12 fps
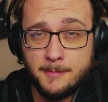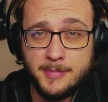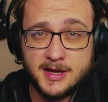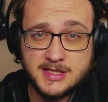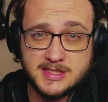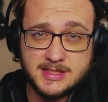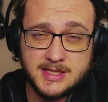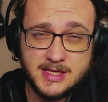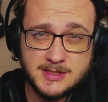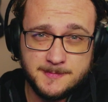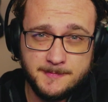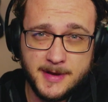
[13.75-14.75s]
but it's
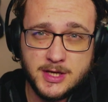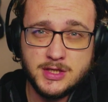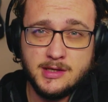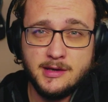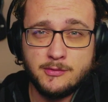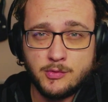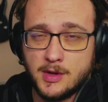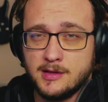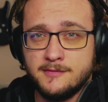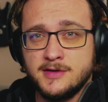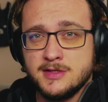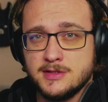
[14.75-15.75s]
especially
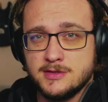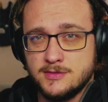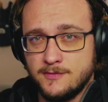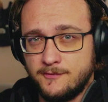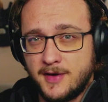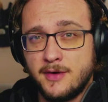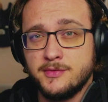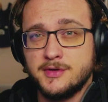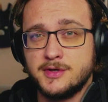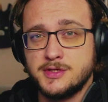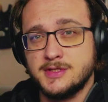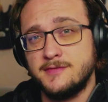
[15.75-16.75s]
relevant to founders